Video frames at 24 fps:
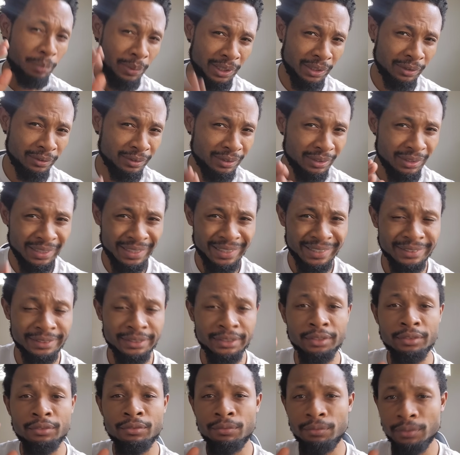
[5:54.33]
and
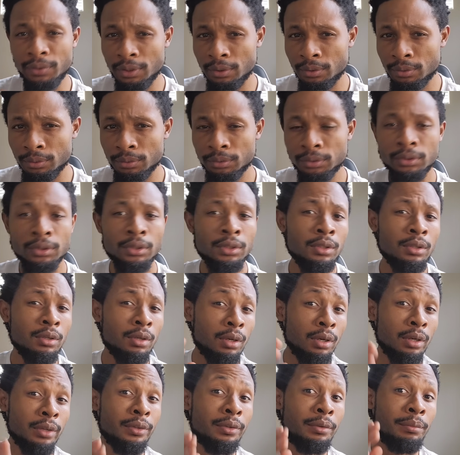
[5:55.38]
pyroclastic flows
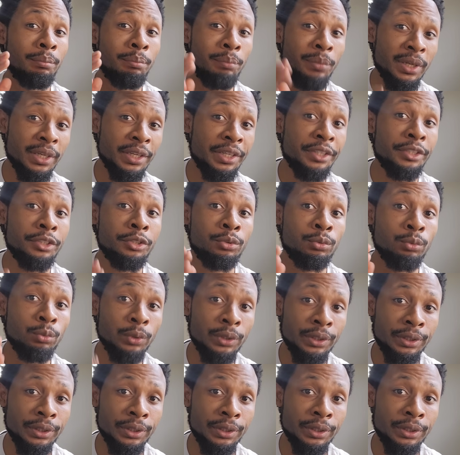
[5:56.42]
are the biggest